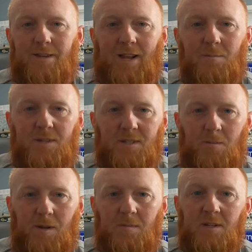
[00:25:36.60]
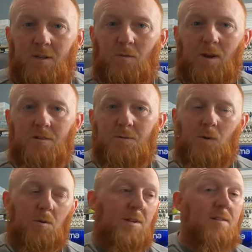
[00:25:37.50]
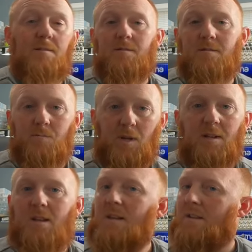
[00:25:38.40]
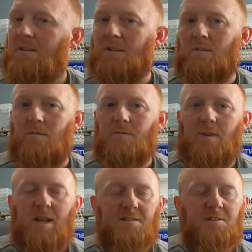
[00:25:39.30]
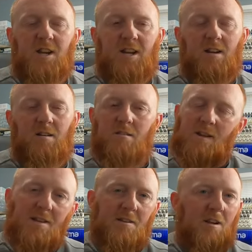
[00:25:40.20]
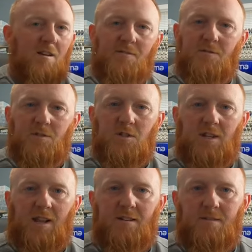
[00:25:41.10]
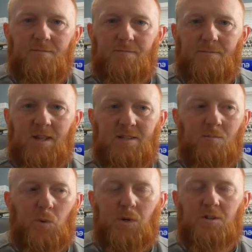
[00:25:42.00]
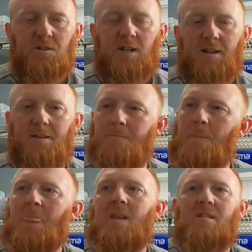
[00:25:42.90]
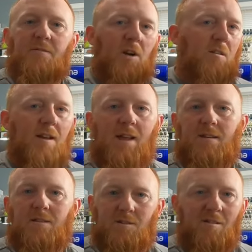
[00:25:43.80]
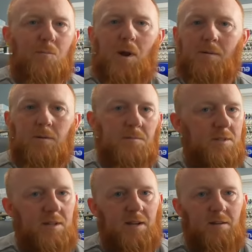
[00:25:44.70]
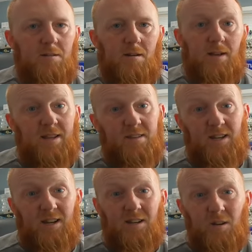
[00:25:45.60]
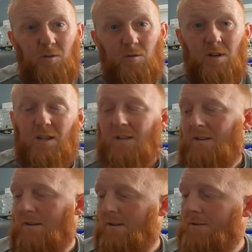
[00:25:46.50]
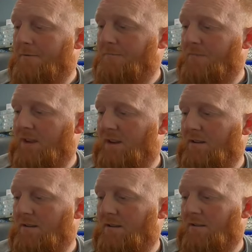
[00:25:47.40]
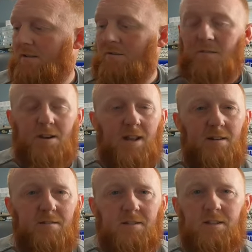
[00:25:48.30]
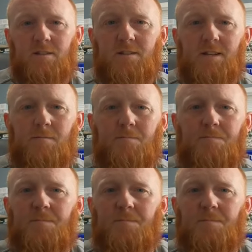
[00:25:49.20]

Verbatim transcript: Kind of messed up on me too while I was recording, but you know, on the chain, uh, on the cuff, we just gotta, as embroiderers, you gotta figure out how to solve problems, and uh, I think I do. Um, and uh, other than that, this is Tim.